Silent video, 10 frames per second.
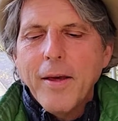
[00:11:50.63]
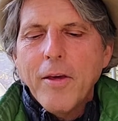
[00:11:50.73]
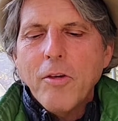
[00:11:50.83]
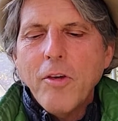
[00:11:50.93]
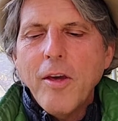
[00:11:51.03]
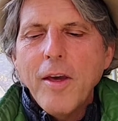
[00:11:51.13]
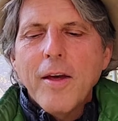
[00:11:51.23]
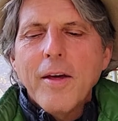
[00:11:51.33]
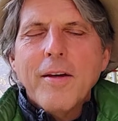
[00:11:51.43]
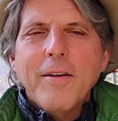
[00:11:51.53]
You see,
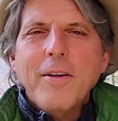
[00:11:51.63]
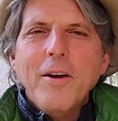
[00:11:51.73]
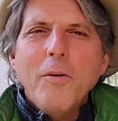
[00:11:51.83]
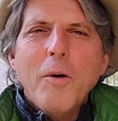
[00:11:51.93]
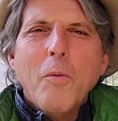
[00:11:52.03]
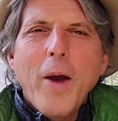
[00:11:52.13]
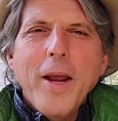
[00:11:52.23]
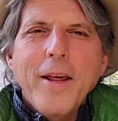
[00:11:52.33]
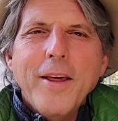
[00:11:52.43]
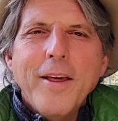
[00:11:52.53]
you know what
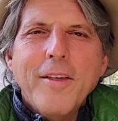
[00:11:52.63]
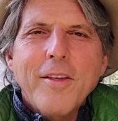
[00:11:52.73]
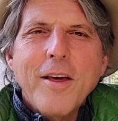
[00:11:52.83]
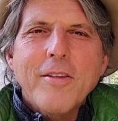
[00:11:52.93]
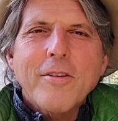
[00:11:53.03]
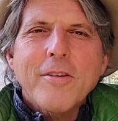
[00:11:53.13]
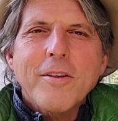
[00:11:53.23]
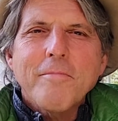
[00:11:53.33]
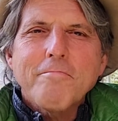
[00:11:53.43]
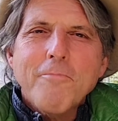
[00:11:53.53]
waiting is? It's,
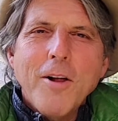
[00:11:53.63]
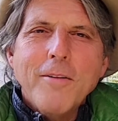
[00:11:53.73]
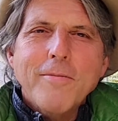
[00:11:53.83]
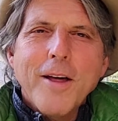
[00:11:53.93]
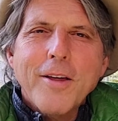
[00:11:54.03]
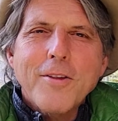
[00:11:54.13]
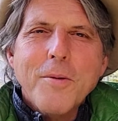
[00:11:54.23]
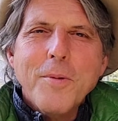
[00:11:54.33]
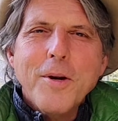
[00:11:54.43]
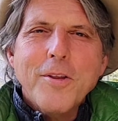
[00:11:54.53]
like
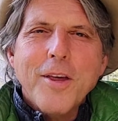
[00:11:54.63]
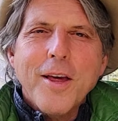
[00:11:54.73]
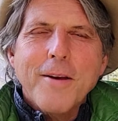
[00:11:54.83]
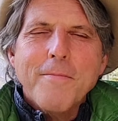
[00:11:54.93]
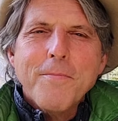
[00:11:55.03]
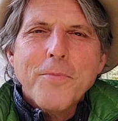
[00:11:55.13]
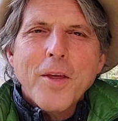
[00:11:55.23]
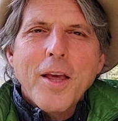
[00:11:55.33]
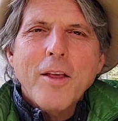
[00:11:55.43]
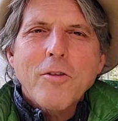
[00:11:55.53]
somebody said,
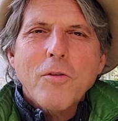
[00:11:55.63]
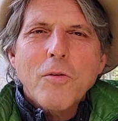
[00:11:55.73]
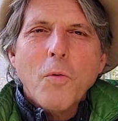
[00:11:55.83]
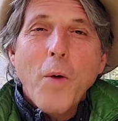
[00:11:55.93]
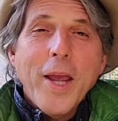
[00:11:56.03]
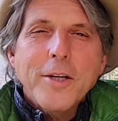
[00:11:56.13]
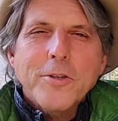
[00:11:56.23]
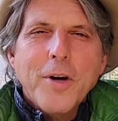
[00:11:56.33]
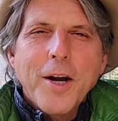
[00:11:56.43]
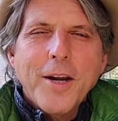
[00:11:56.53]
it's weight
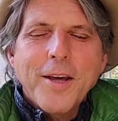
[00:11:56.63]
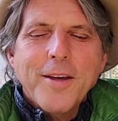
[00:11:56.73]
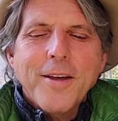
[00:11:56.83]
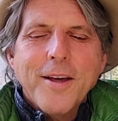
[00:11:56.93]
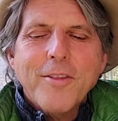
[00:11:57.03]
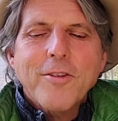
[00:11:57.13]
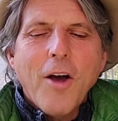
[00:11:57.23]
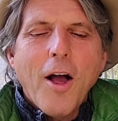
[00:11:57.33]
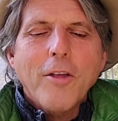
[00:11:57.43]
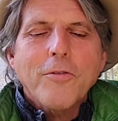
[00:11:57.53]
training. It's
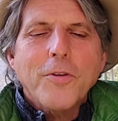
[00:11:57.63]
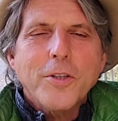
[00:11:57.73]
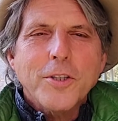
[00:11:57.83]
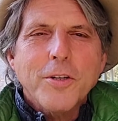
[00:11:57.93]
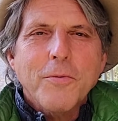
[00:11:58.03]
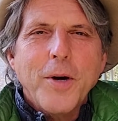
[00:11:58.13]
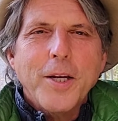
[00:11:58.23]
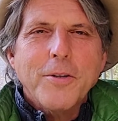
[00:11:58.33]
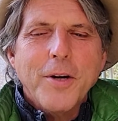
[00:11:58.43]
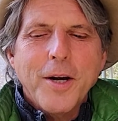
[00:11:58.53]
God's version of weight
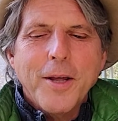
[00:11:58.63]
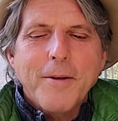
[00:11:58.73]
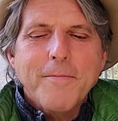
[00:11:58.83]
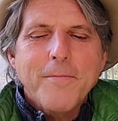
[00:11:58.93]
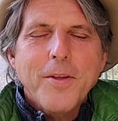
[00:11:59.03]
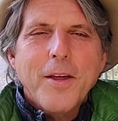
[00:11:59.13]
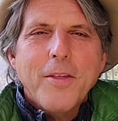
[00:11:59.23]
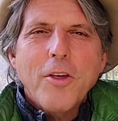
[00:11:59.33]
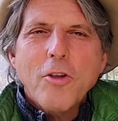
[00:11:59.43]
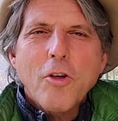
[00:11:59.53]
training.
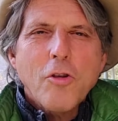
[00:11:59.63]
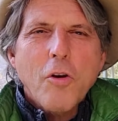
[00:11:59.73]
This is so